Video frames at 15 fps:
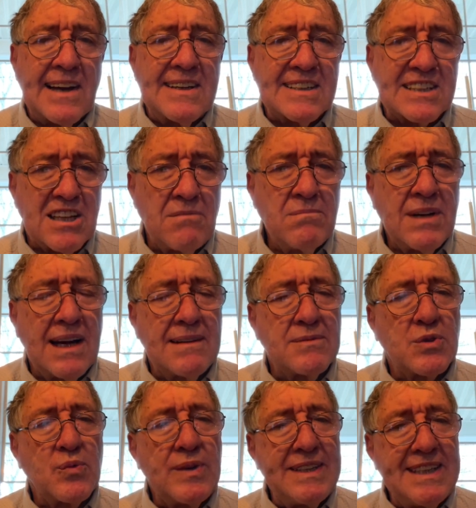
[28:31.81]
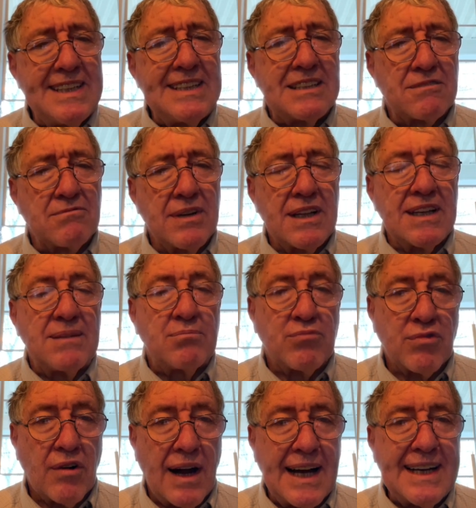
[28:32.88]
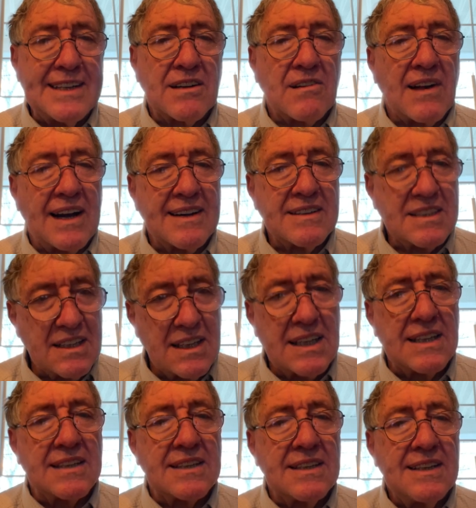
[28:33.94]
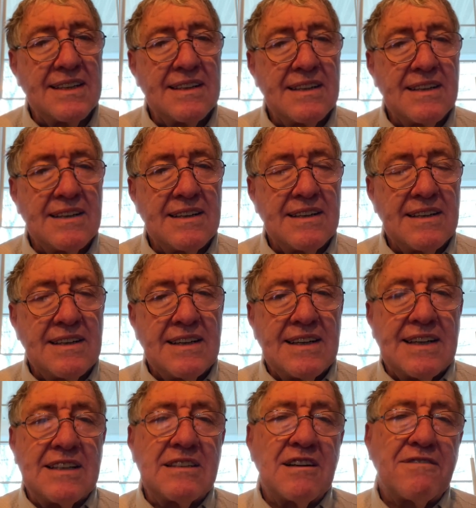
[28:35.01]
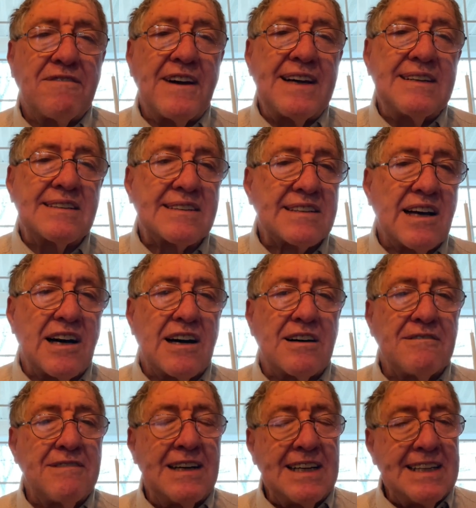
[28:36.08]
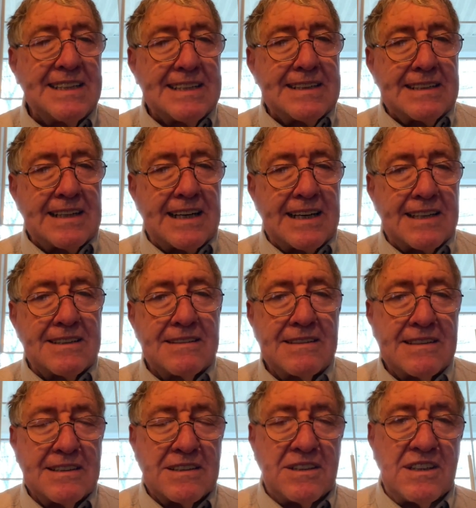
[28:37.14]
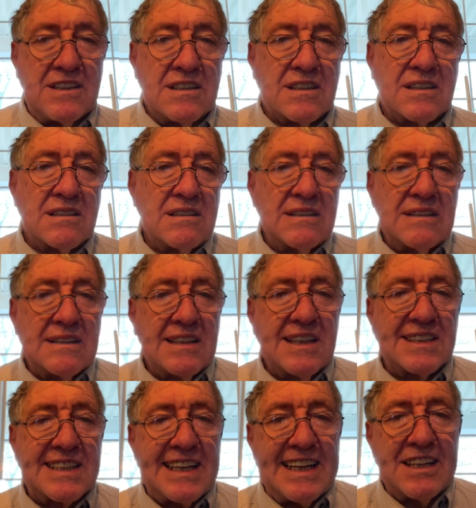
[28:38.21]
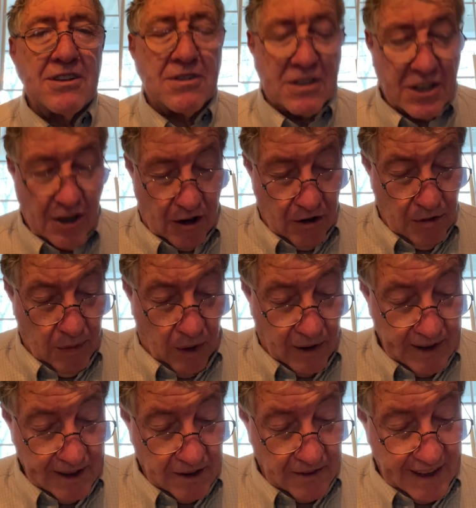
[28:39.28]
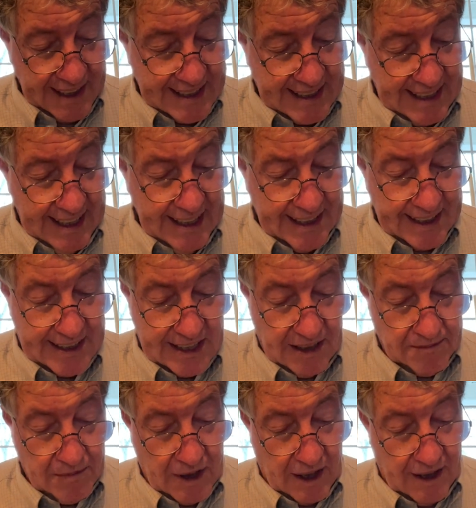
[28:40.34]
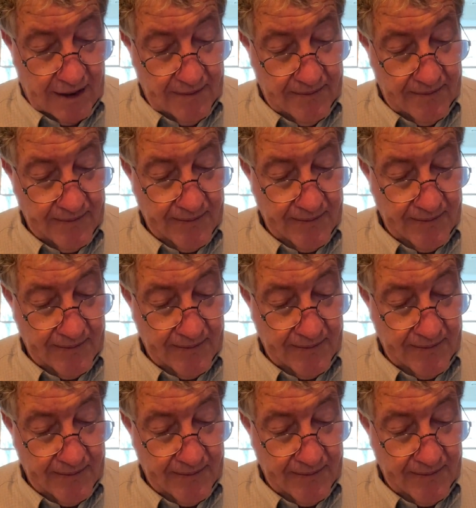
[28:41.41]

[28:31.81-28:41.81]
sometimes we need to really bridle our tongue in the face of uh, these this inner turmoil that's in us sometimes.